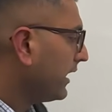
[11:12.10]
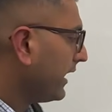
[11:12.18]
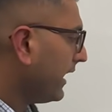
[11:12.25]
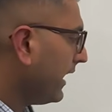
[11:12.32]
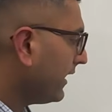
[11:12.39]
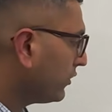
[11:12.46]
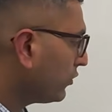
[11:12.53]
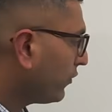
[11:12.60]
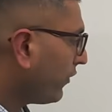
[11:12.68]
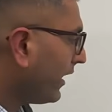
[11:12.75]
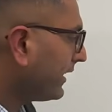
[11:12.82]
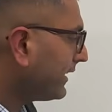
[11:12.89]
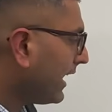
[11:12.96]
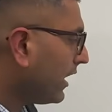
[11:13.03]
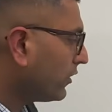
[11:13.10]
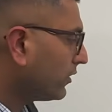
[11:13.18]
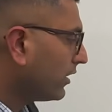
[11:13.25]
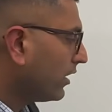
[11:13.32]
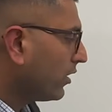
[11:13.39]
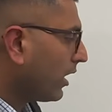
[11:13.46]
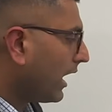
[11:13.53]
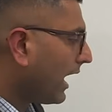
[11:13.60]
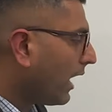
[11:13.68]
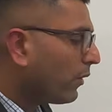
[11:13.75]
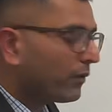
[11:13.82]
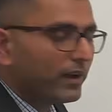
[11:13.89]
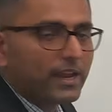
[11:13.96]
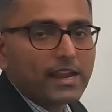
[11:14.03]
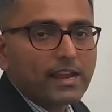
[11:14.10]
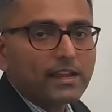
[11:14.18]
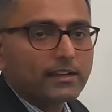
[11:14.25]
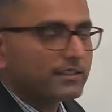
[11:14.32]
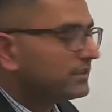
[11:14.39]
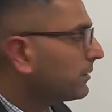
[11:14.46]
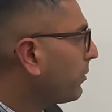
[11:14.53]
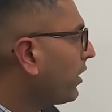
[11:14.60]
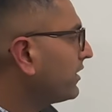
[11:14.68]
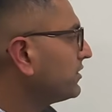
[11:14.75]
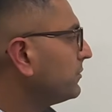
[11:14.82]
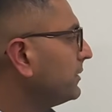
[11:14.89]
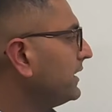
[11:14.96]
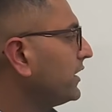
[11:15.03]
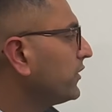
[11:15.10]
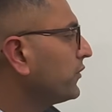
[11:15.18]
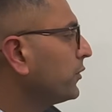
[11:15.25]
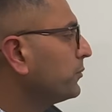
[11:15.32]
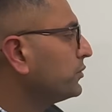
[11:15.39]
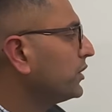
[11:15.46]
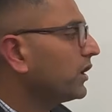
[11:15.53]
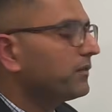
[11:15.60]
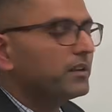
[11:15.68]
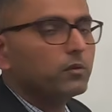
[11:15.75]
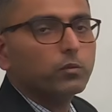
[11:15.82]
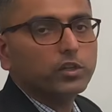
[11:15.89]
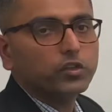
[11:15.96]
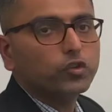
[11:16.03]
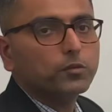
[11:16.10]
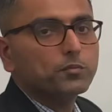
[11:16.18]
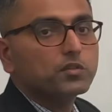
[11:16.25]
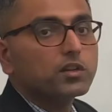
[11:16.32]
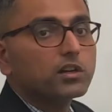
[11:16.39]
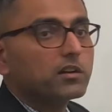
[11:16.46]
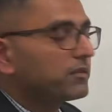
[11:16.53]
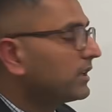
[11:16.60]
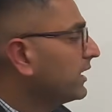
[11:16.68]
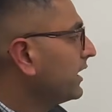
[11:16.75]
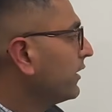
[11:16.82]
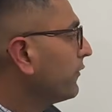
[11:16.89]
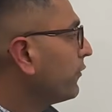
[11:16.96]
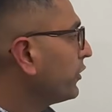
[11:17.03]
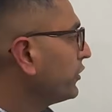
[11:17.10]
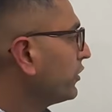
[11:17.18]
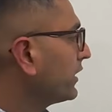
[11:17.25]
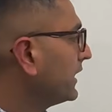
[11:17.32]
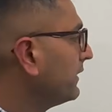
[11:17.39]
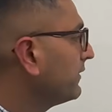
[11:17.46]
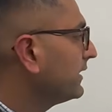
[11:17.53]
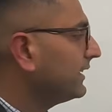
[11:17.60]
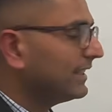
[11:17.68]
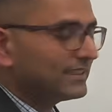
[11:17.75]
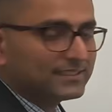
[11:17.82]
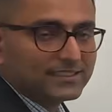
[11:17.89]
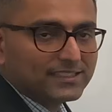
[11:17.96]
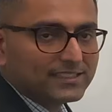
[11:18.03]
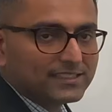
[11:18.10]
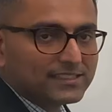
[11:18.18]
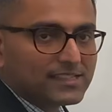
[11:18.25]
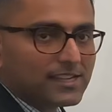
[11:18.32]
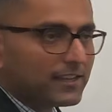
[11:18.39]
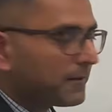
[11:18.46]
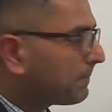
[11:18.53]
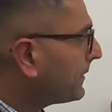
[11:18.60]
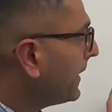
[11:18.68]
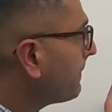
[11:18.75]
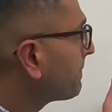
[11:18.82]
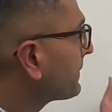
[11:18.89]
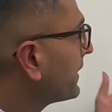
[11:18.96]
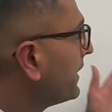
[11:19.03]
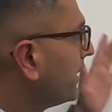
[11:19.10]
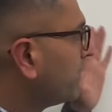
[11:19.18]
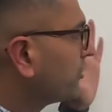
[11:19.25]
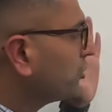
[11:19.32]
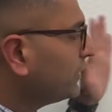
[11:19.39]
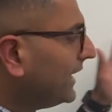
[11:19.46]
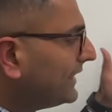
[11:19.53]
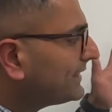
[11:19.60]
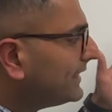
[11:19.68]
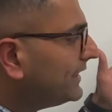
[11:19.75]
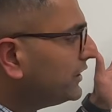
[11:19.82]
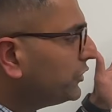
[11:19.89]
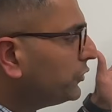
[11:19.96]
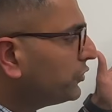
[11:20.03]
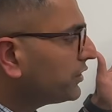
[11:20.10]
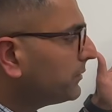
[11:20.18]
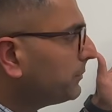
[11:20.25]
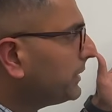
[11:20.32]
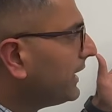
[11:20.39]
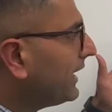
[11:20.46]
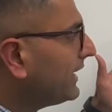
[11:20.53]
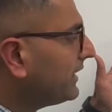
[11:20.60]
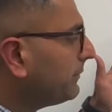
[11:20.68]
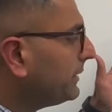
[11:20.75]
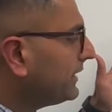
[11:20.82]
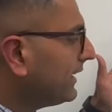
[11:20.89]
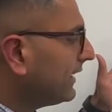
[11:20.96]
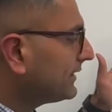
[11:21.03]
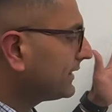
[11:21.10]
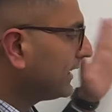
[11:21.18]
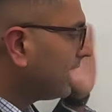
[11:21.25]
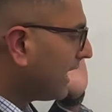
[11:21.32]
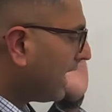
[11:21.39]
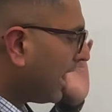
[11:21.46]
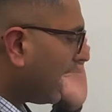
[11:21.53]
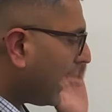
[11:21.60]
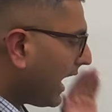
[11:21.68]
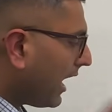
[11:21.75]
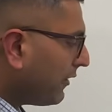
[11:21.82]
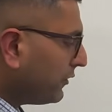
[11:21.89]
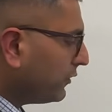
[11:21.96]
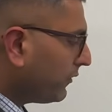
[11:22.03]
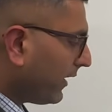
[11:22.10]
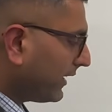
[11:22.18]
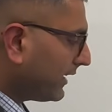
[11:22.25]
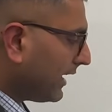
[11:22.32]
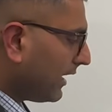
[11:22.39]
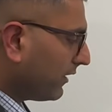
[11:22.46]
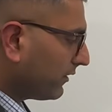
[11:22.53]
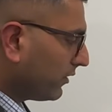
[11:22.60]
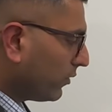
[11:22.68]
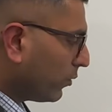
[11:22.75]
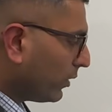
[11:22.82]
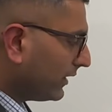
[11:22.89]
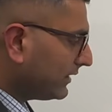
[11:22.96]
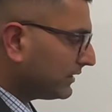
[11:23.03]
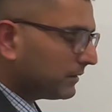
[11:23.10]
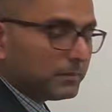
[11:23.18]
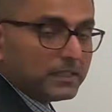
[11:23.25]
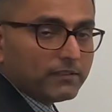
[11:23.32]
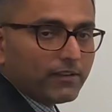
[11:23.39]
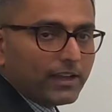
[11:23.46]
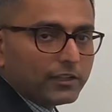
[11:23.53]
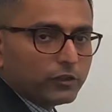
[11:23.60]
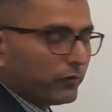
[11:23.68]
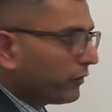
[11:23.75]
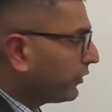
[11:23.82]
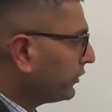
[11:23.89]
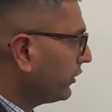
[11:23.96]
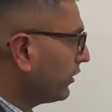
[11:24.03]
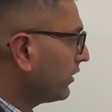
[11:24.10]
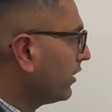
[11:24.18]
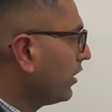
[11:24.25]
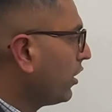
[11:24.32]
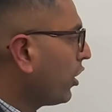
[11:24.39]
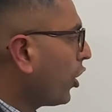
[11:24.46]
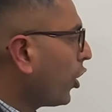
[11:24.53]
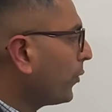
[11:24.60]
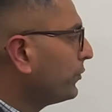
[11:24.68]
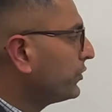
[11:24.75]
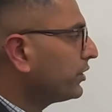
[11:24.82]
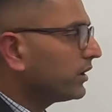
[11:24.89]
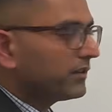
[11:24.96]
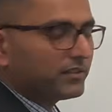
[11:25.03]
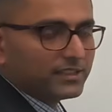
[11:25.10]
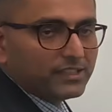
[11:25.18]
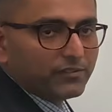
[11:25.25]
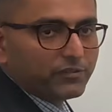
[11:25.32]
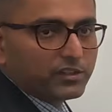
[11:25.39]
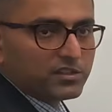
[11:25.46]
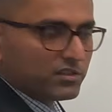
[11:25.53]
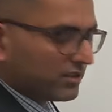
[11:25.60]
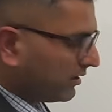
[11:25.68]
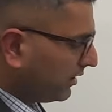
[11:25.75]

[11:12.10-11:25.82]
and to find out how rare is the possibility of observing what you observe for your given test statistic. Yeah, so that's the intuition behind A/B test. How you find out what is the p-value for your observed difference